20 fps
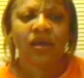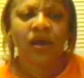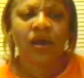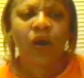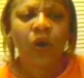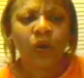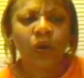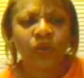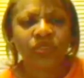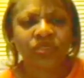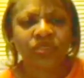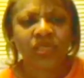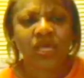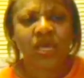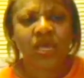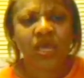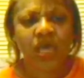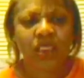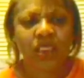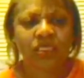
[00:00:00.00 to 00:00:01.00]
whole
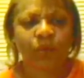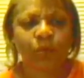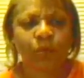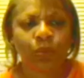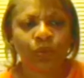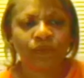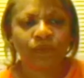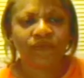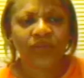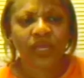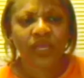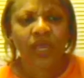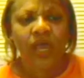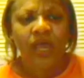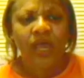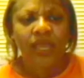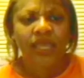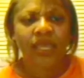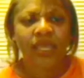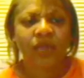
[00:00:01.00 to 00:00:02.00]
thing in the movie.
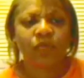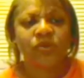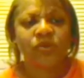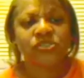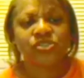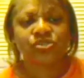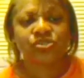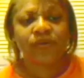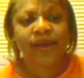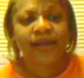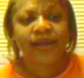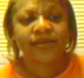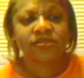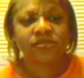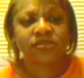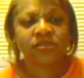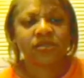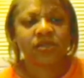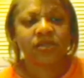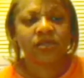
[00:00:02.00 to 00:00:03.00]
He was trying
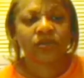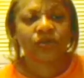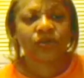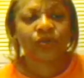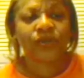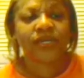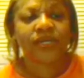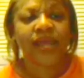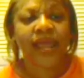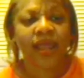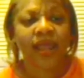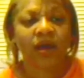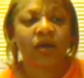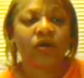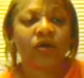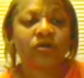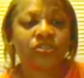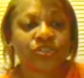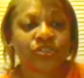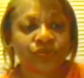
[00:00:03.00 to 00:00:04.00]
to create
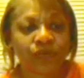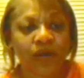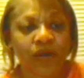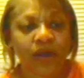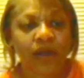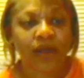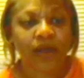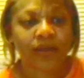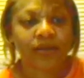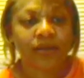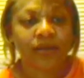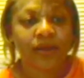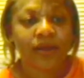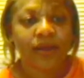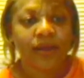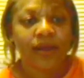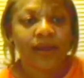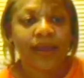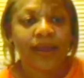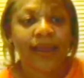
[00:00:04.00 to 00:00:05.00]
Ultron,
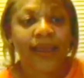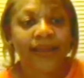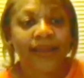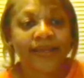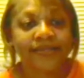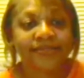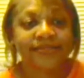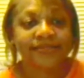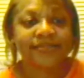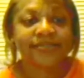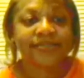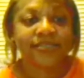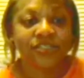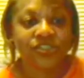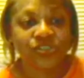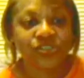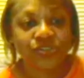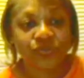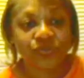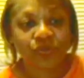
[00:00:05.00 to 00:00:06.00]
and his
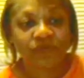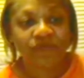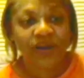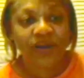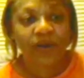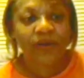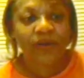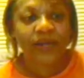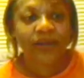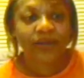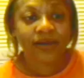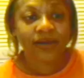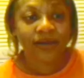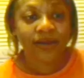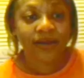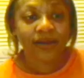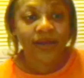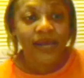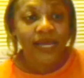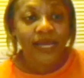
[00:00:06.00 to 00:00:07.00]
intentions were very
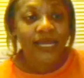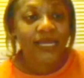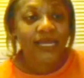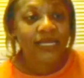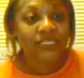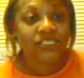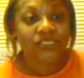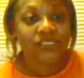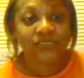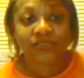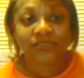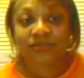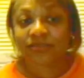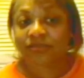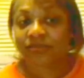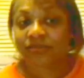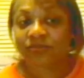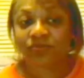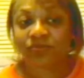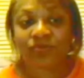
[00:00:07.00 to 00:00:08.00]
good. He
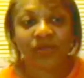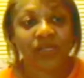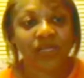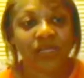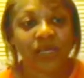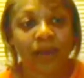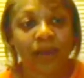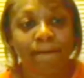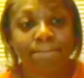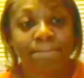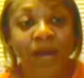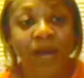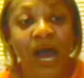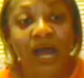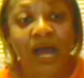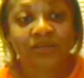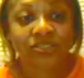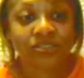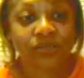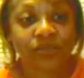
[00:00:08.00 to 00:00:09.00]
just really
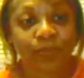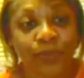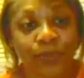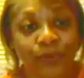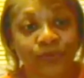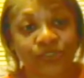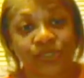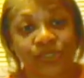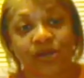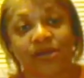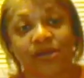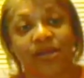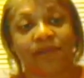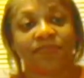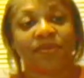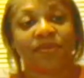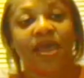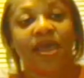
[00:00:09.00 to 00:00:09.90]
botched the pooch on it.